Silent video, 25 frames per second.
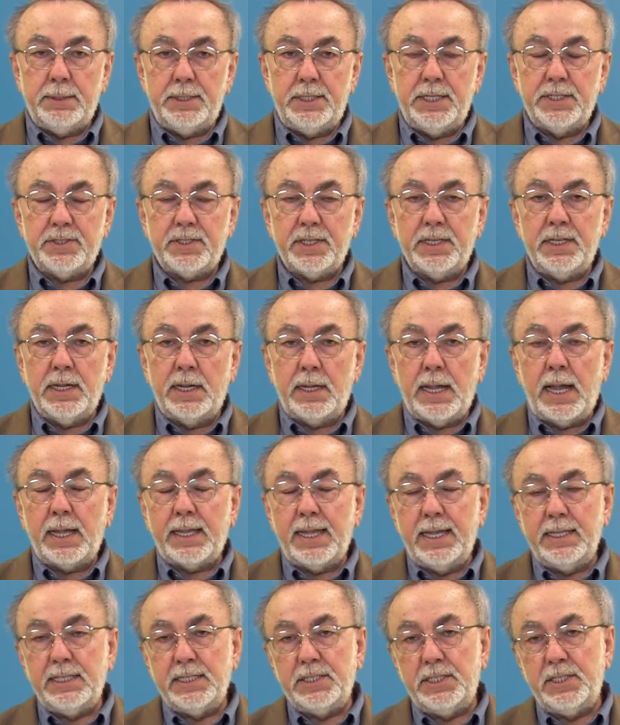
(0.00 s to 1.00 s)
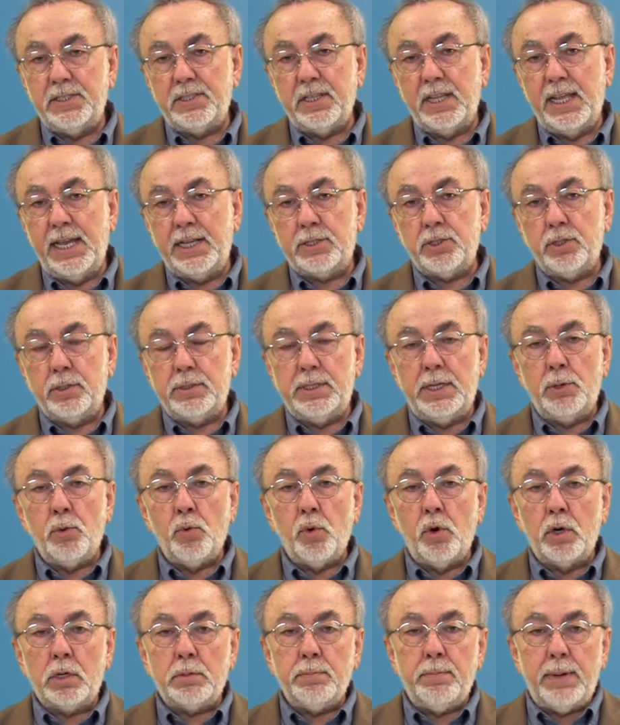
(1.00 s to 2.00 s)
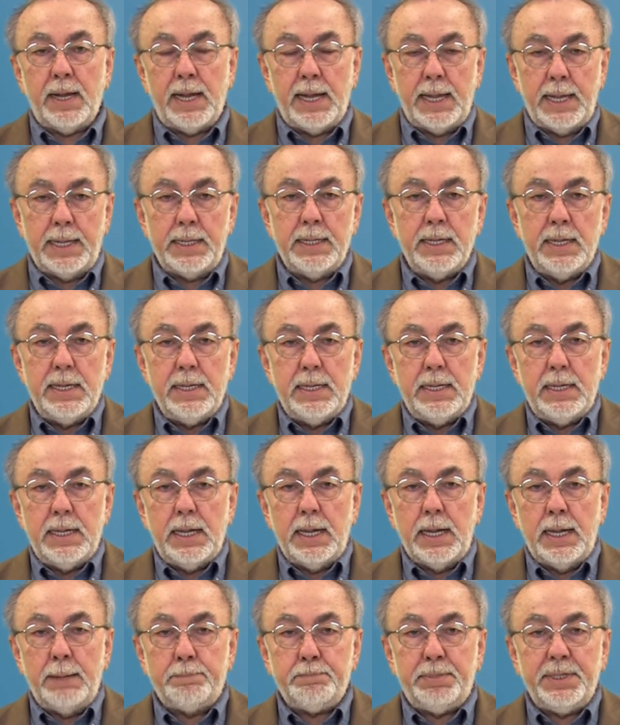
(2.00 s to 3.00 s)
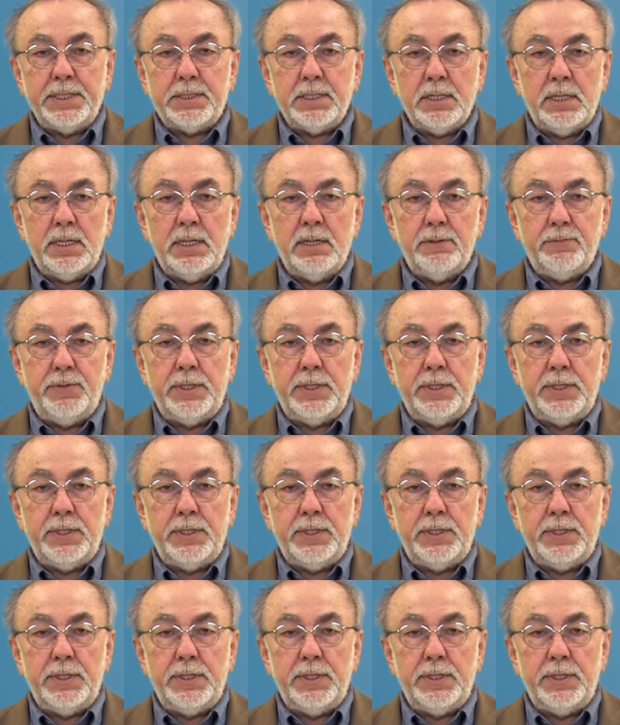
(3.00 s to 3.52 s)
this here again in this lecture, the work by uh, Peter